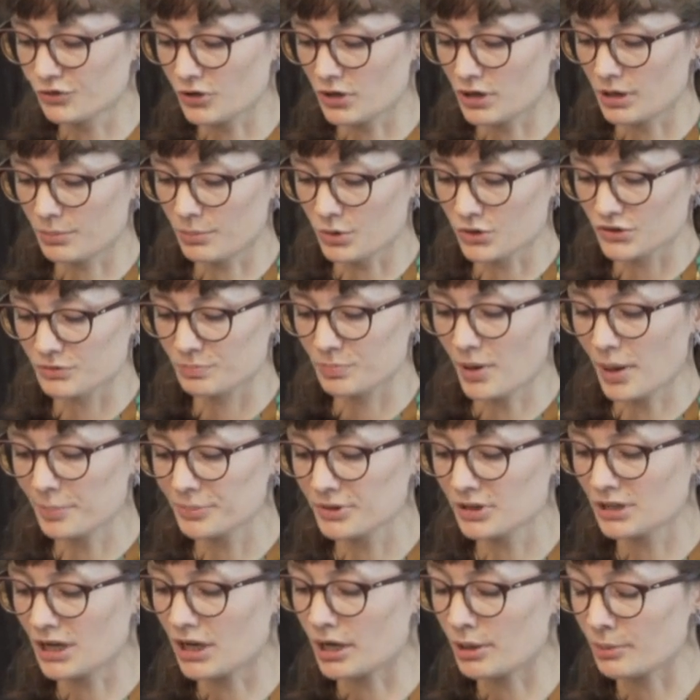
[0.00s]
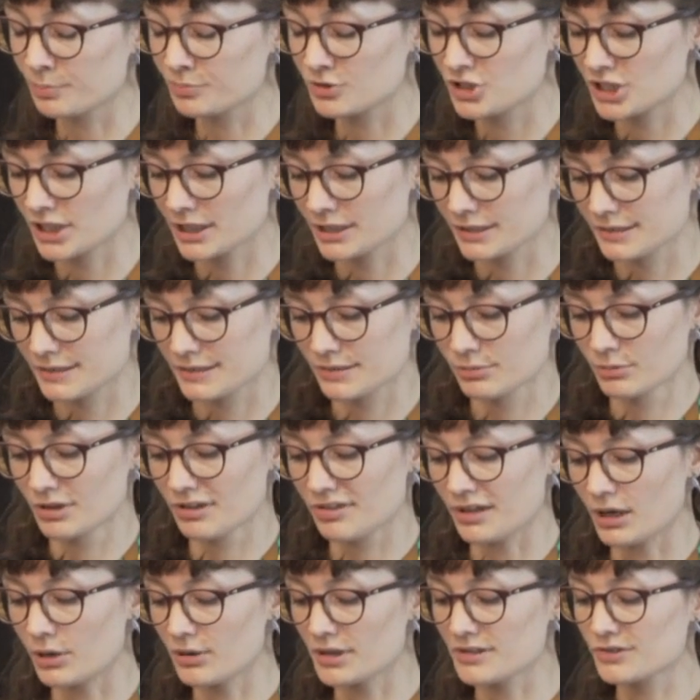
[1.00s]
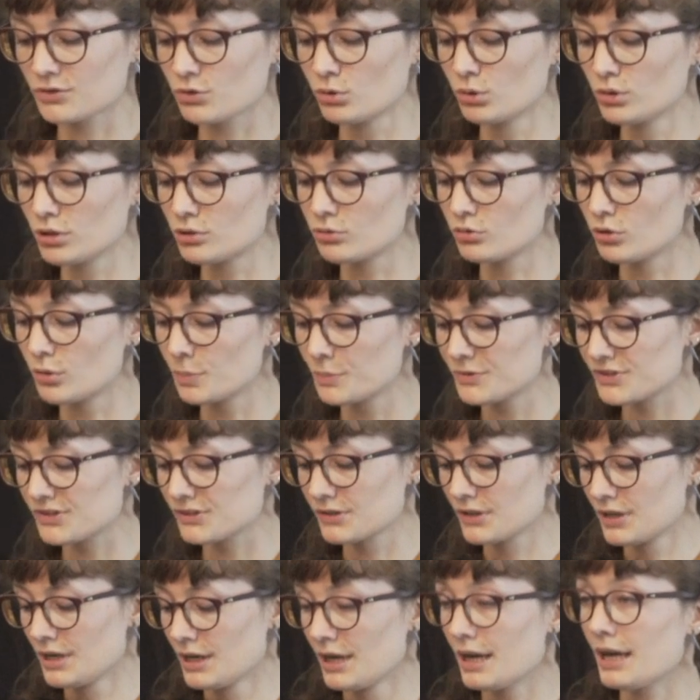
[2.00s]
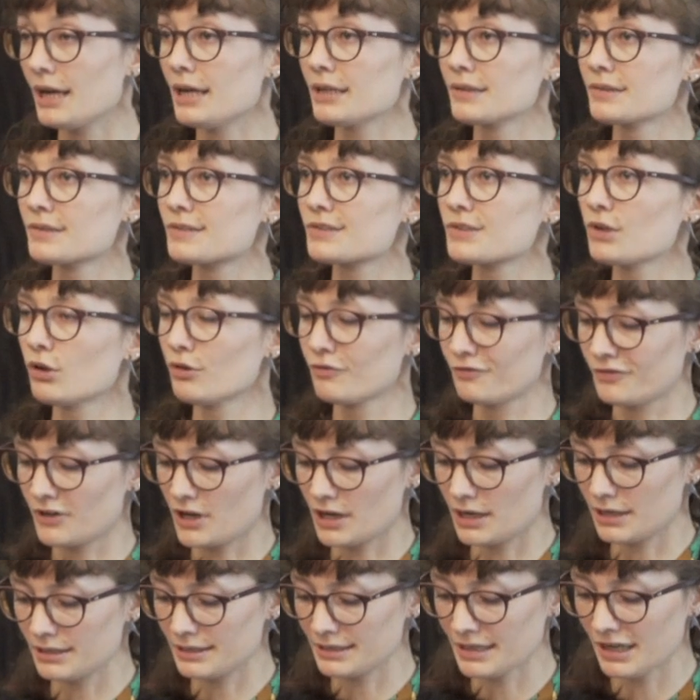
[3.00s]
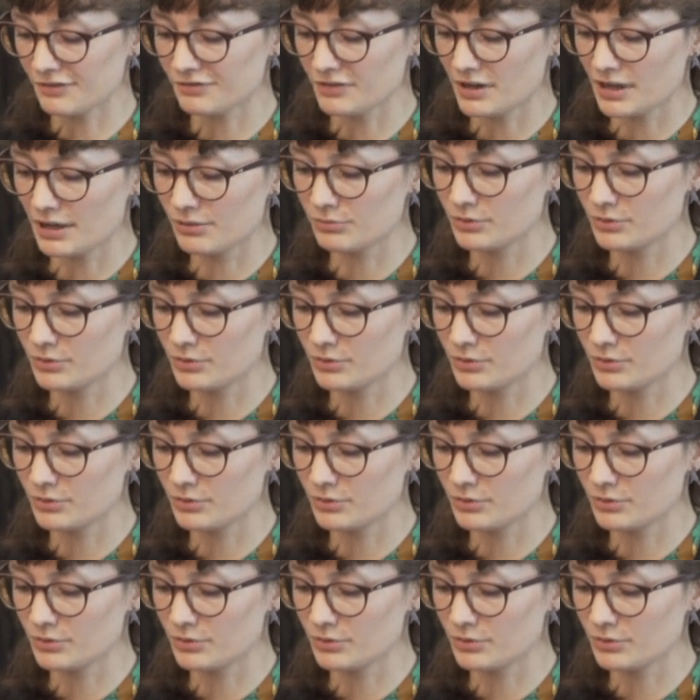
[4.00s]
our most popular objects with our school groups and so far never